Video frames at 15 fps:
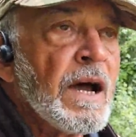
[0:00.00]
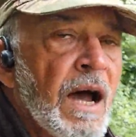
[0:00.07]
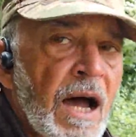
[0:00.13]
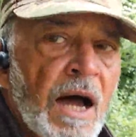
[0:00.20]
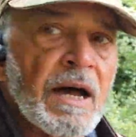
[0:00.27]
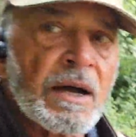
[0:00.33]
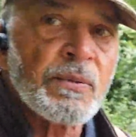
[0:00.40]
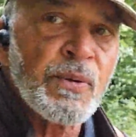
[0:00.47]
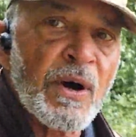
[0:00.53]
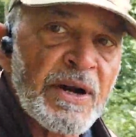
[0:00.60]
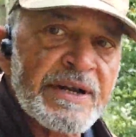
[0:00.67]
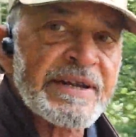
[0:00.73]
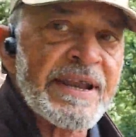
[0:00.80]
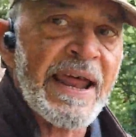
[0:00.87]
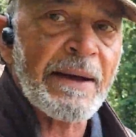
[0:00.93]

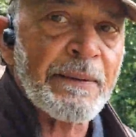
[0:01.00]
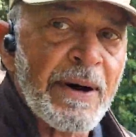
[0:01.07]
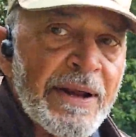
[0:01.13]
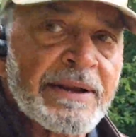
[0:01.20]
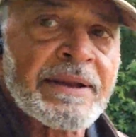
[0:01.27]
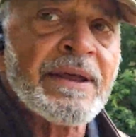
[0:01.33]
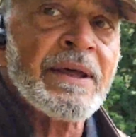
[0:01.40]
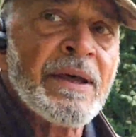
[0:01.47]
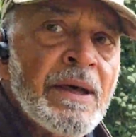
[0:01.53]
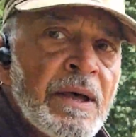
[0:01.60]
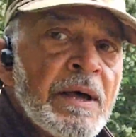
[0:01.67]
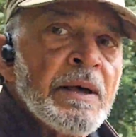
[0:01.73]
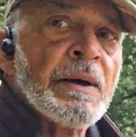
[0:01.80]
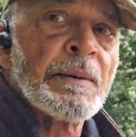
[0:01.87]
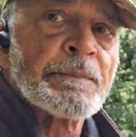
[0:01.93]
working that one.
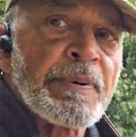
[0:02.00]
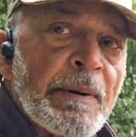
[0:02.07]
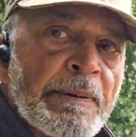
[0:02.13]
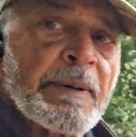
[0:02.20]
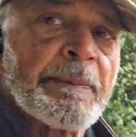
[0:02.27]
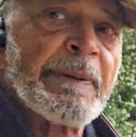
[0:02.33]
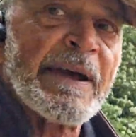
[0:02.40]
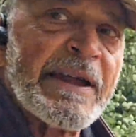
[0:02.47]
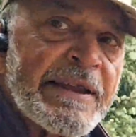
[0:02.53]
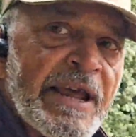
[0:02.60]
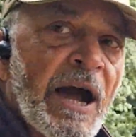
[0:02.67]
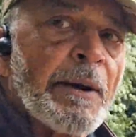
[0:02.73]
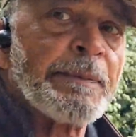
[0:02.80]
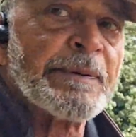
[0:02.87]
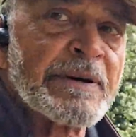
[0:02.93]
Probably be at
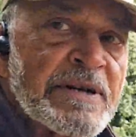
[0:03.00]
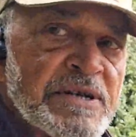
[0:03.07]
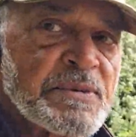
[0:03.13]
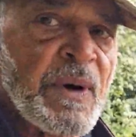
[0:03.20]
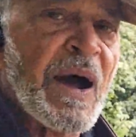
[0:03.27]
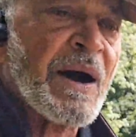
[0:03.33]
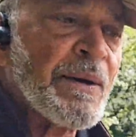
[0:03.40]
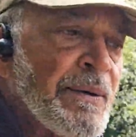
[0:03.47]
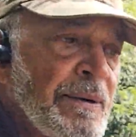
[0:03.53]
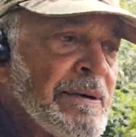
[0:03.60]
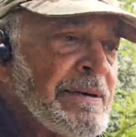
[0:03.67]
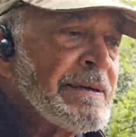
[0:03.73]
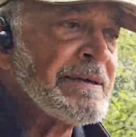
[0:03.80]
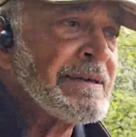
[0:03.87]
the Open as well.